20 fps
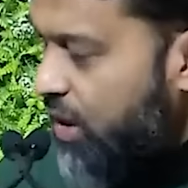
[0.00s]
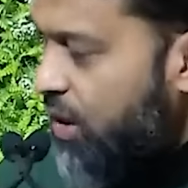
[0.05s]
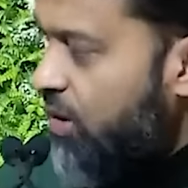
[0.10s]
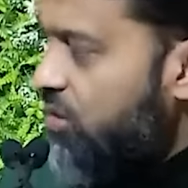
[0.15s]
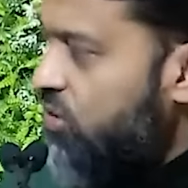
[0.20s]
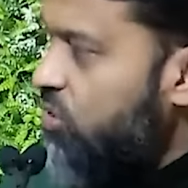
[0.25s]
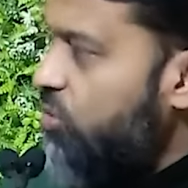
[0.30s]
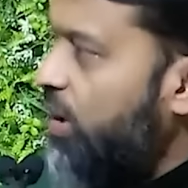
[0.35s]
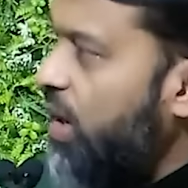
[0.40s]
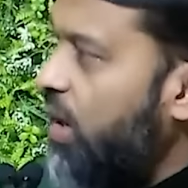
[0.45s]

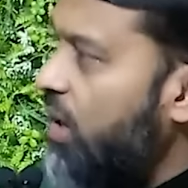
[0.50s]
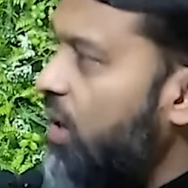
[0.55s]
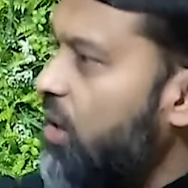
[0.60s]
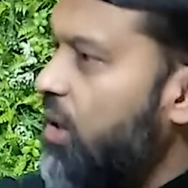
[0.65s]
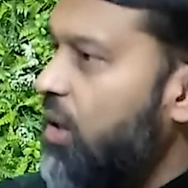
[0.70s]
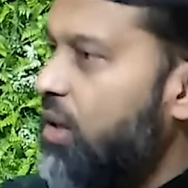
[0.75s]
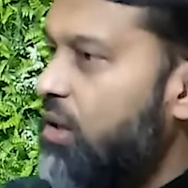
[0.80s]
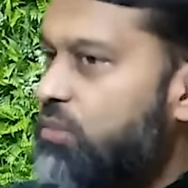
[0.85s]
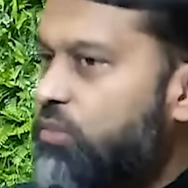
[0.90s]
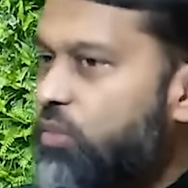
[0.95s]

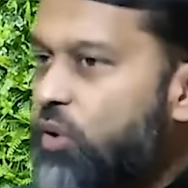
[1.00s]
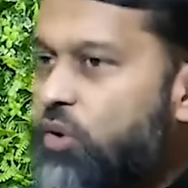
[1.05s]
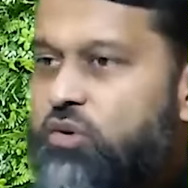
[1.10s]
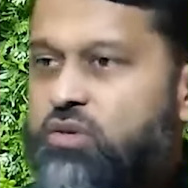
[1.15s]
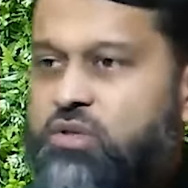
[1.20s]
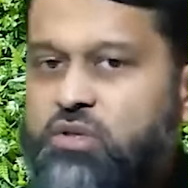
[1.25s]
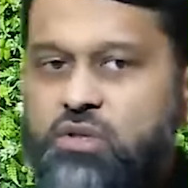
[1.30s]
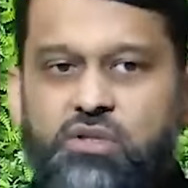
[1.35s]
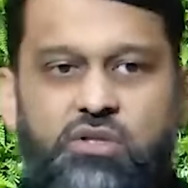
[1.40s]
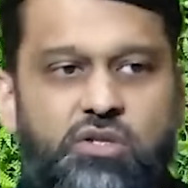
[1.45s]
Subhanallah,
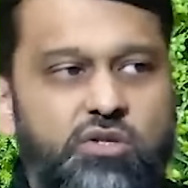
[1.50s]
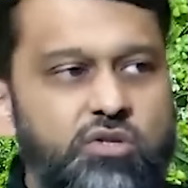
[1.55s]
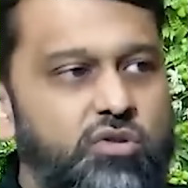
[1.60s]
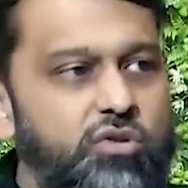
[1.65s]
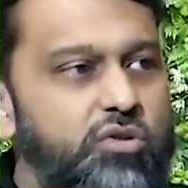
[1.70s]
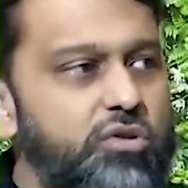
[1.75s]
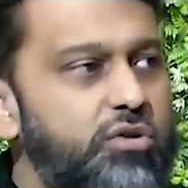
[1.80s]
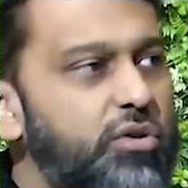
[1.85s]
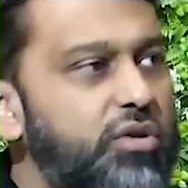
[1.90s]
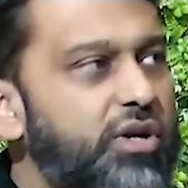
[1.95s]
brothers and
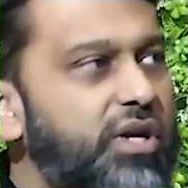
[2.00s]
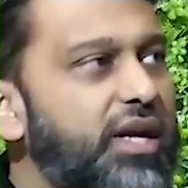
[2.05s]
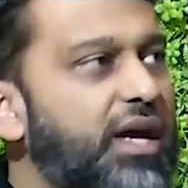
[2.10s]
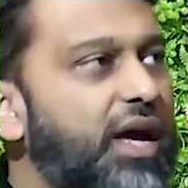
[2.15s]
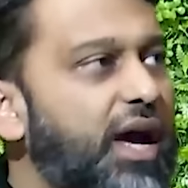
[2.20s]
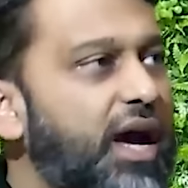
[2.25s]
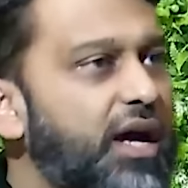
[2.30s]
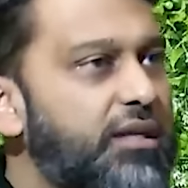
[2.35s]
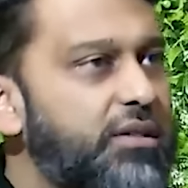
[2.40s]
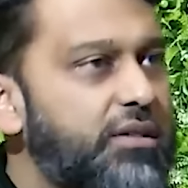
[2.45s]
sisters, looking
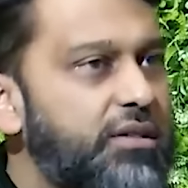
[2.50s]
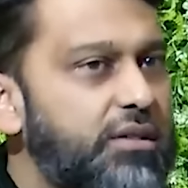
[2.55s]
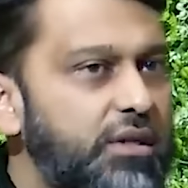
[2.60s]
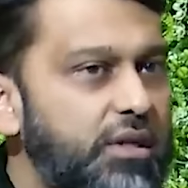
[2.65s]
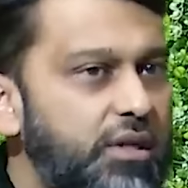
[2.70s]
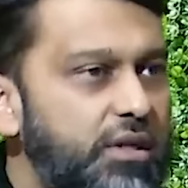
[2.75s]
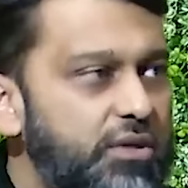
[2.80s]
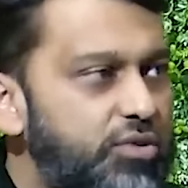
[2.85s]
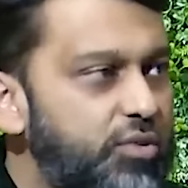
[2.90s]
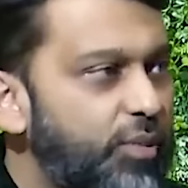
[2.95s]
at
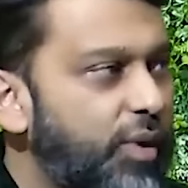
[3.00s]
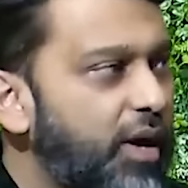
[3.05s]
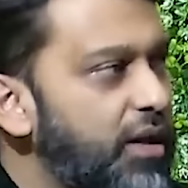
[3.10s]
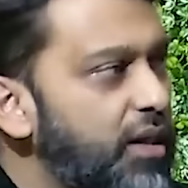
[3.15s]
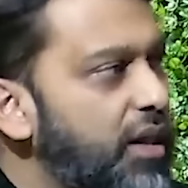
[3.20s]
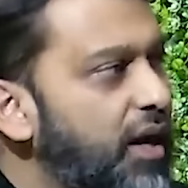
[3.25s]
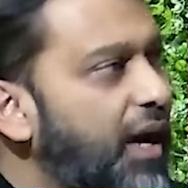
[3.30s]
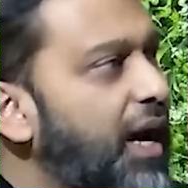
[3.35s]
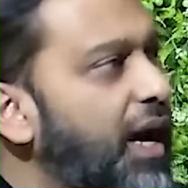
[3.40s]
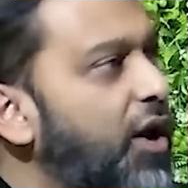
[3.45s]

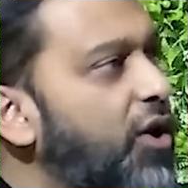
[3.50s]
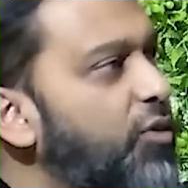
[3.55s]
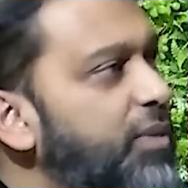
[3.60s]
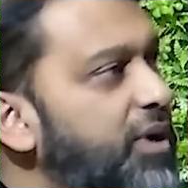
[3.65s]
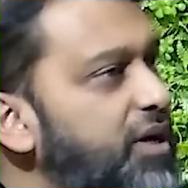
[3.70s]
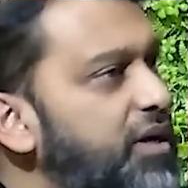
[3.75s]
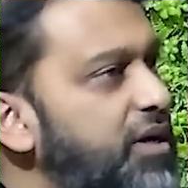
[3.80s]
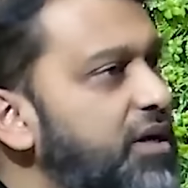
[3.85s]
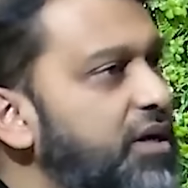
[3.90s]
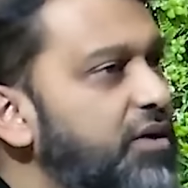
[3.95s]
SubhanAllah, how
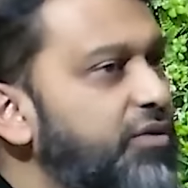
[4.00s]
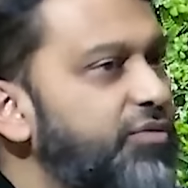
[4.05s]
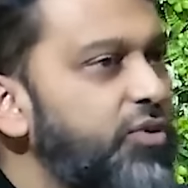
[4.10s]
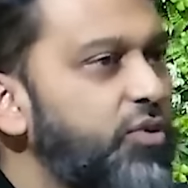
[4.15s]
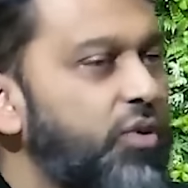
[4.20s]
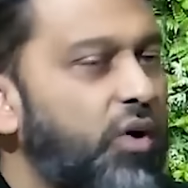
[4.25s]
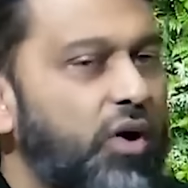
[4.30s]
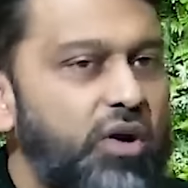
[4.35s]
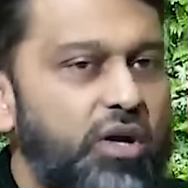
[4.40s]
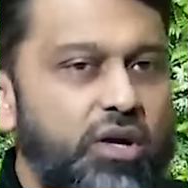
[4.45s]
many of
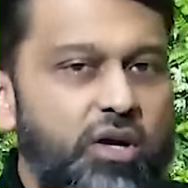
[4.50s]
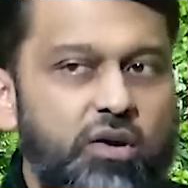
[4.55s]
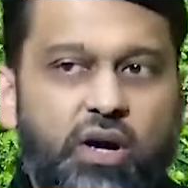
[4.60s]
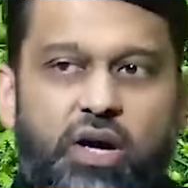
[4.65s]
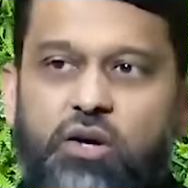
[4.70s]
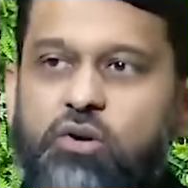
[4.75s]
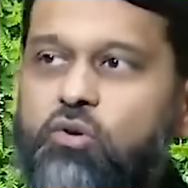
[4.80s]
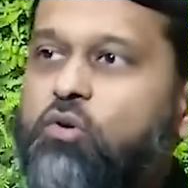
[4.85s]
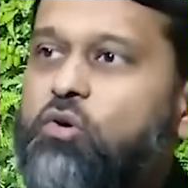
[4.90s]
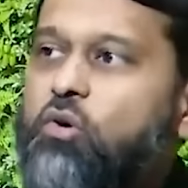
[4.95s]
you are here?
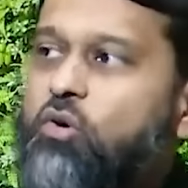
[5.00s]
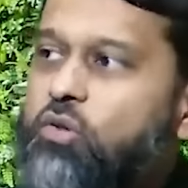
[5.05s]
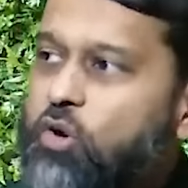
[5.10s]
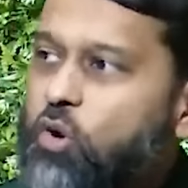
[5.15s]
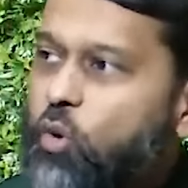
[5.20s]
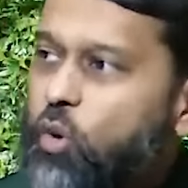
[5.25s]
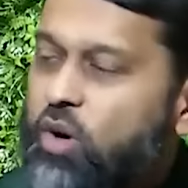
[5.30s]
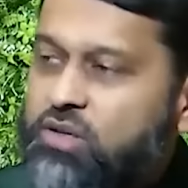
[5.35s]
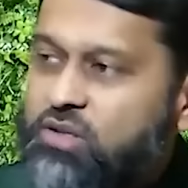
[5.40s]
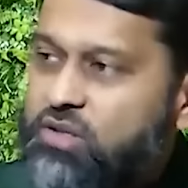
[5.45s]
I don't know the
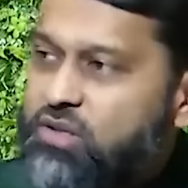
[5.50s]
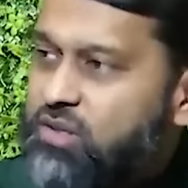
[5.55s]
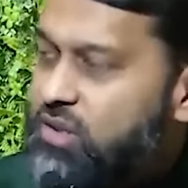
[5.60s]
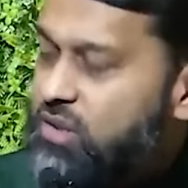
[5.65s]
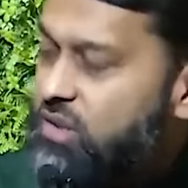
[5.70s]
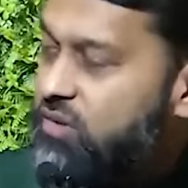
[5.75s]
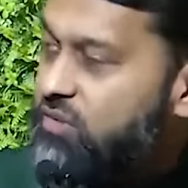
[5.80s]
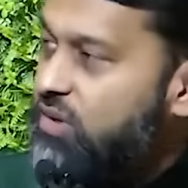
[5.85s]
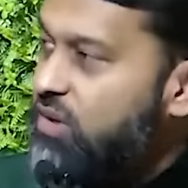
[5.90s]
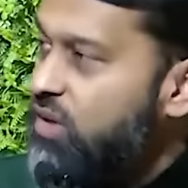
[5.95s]
quantity
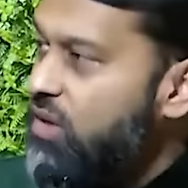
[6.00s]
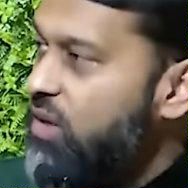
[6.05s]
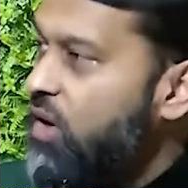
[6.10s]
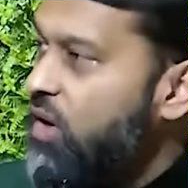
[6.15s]
of the